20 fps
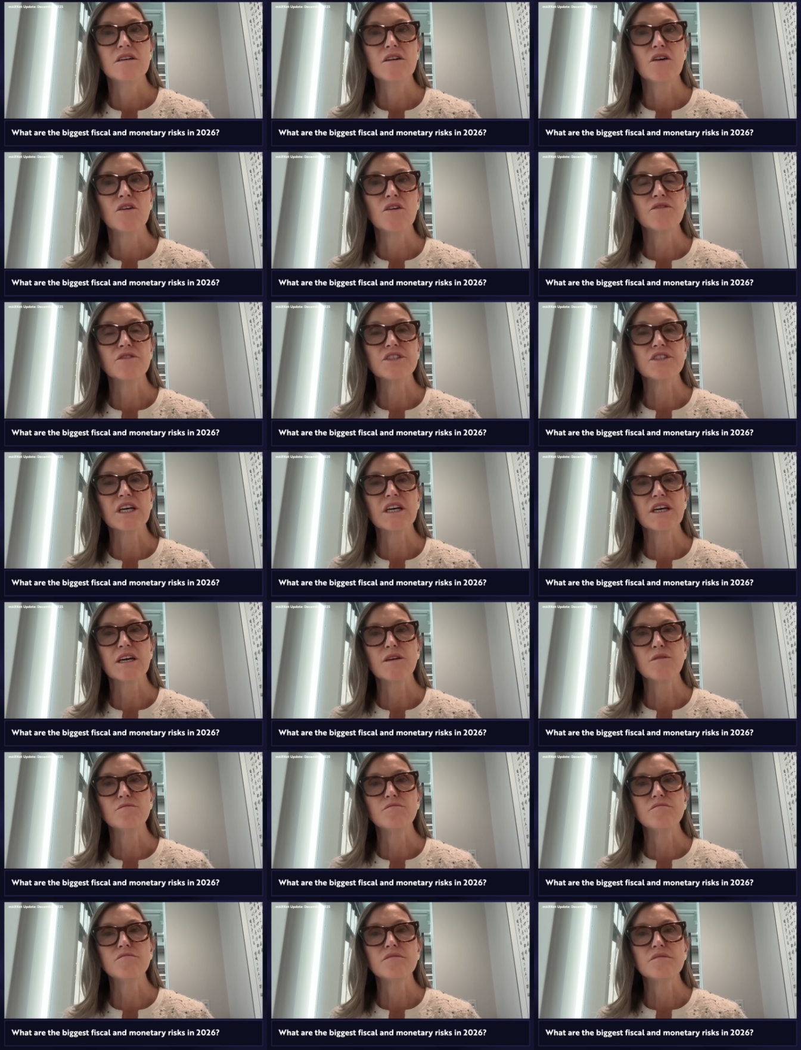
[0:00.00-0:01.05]

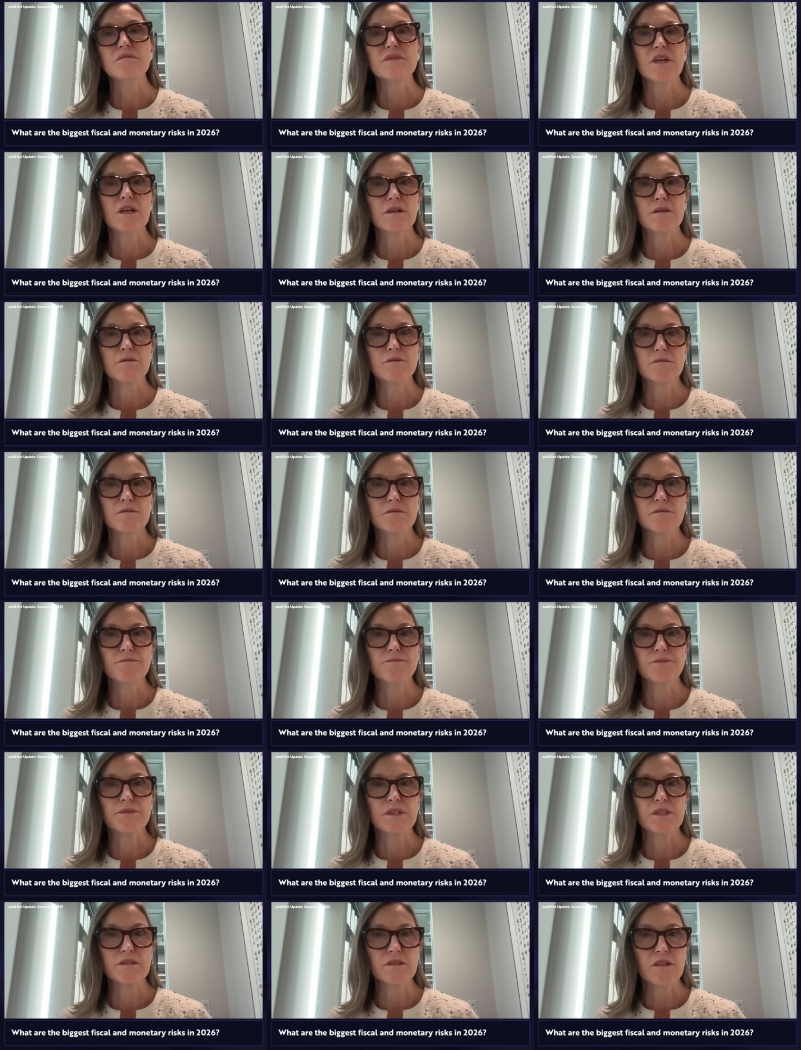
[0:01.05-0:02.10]
overtime,
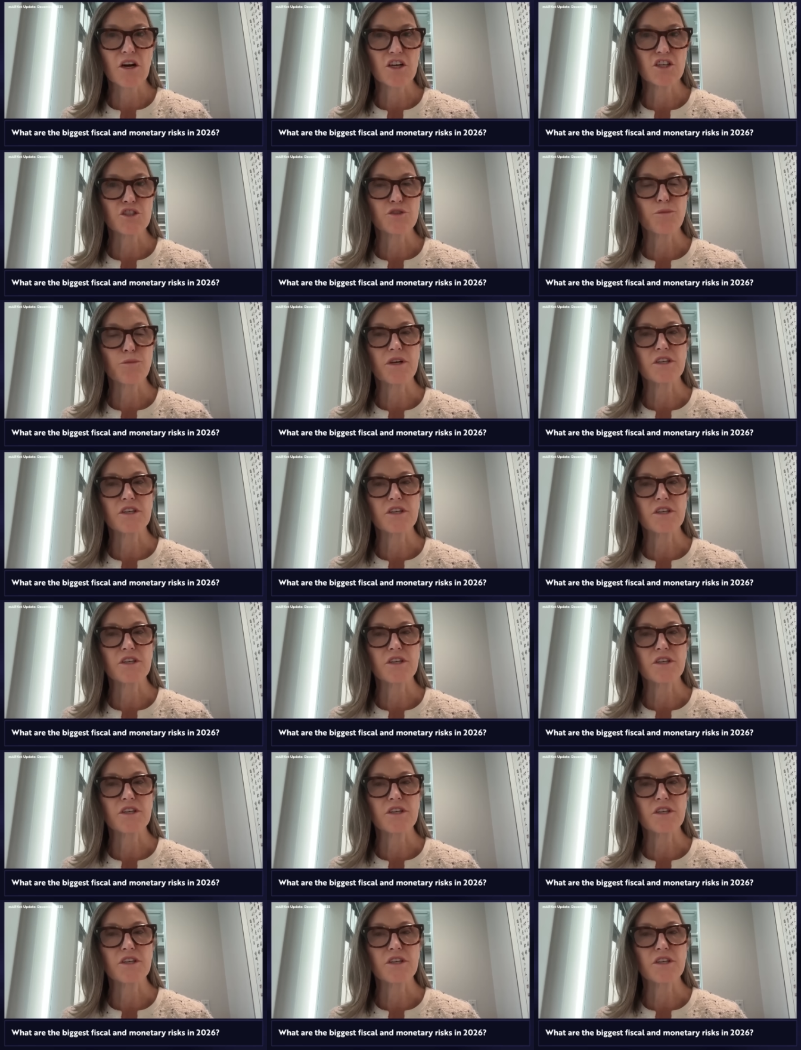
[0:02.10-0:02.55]
large